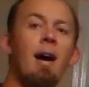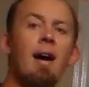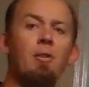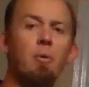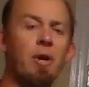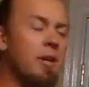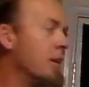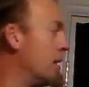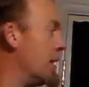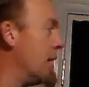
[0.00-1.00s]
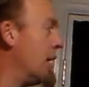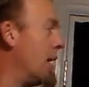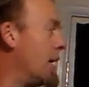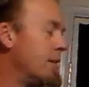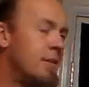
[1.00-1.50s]
Hi everyone.
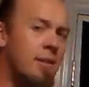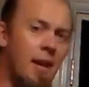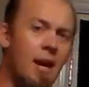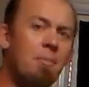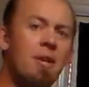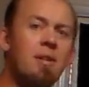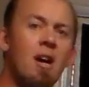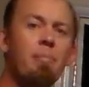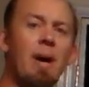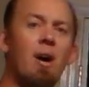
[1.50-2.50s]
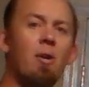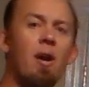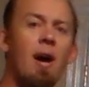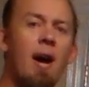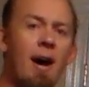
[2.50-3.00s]
Today I'm going to talk
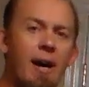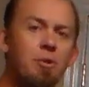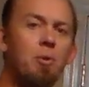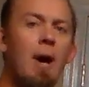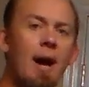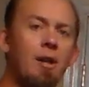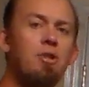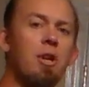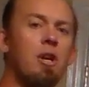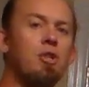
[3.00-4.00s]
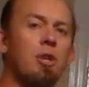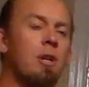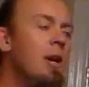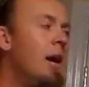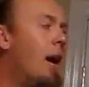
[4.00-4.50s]
about
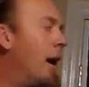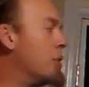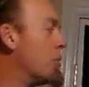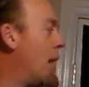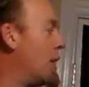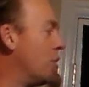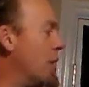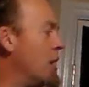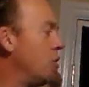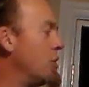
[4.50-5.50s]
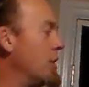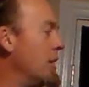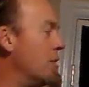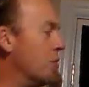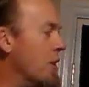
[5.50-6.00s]
hydrohalogenation.
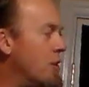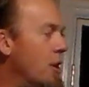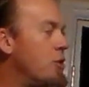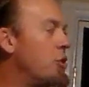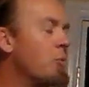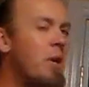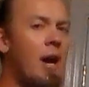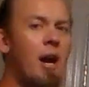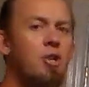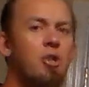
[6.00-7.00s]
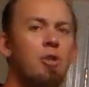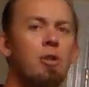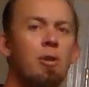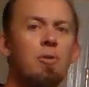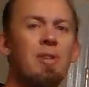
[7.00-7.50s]
Hydrohalogenation is an addition
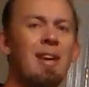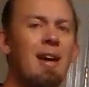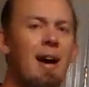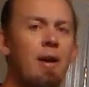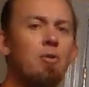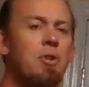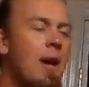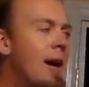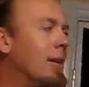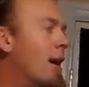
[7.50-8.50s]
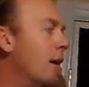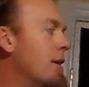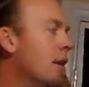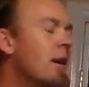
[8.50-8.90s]
reaction using a hydrogen halide.